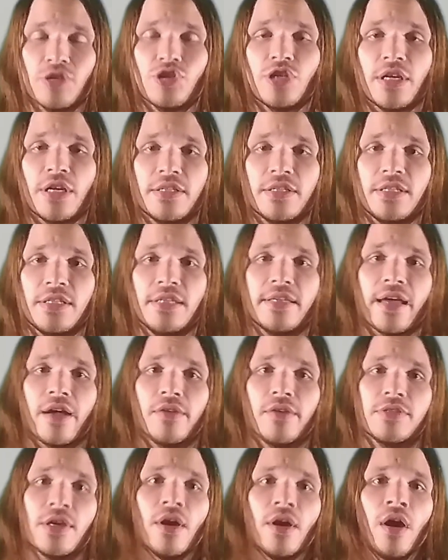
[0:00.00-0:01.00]
shanty
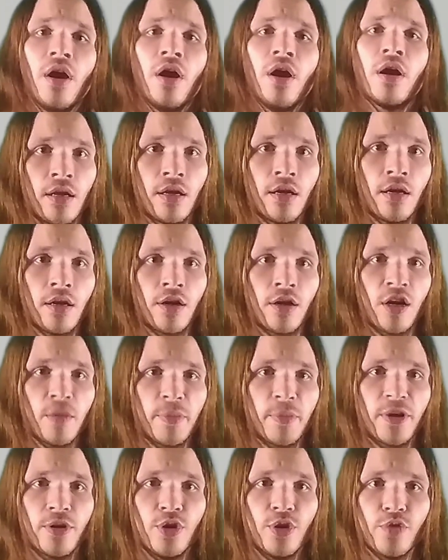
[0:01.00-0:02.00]
towns.
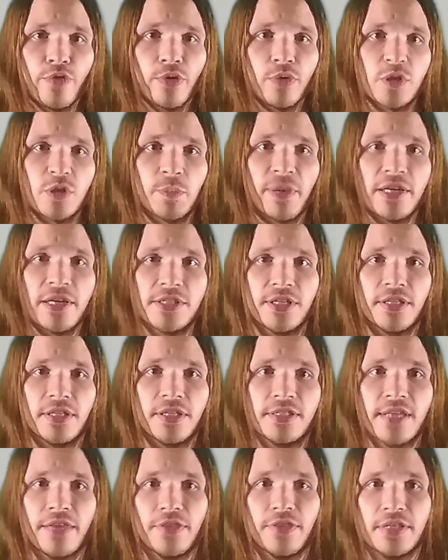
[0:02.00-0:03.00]
Herbert Hoover was
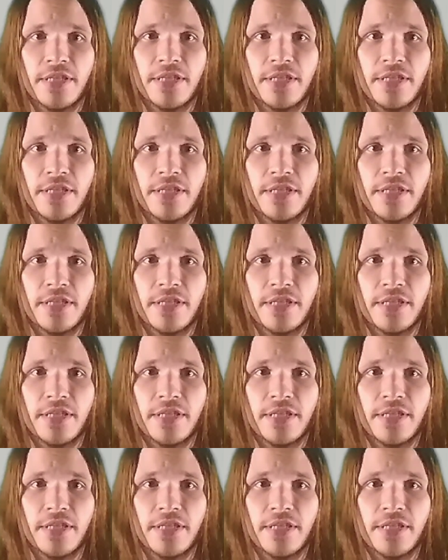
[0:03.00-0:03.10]
president at the